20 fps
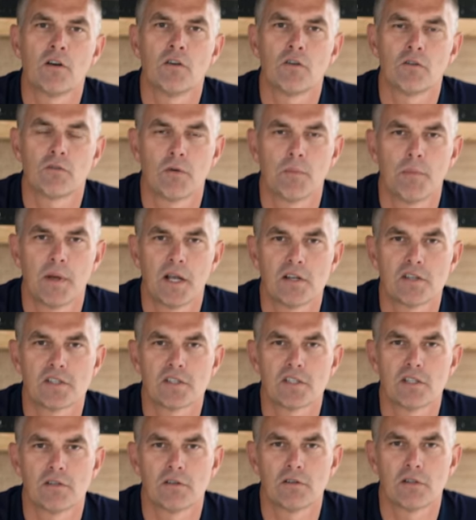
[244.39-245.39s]
or repairs
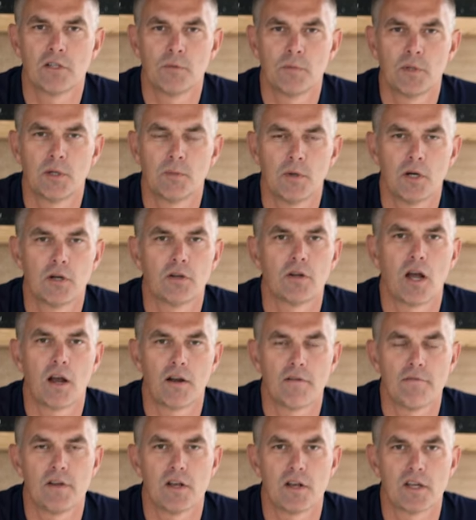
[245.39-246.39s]
to your aluminum boat
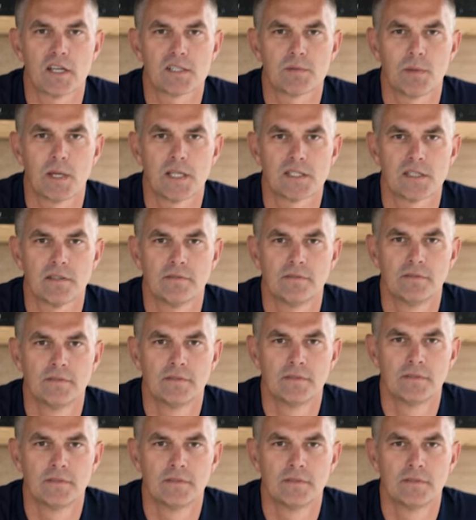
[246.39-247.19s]
are very expensive.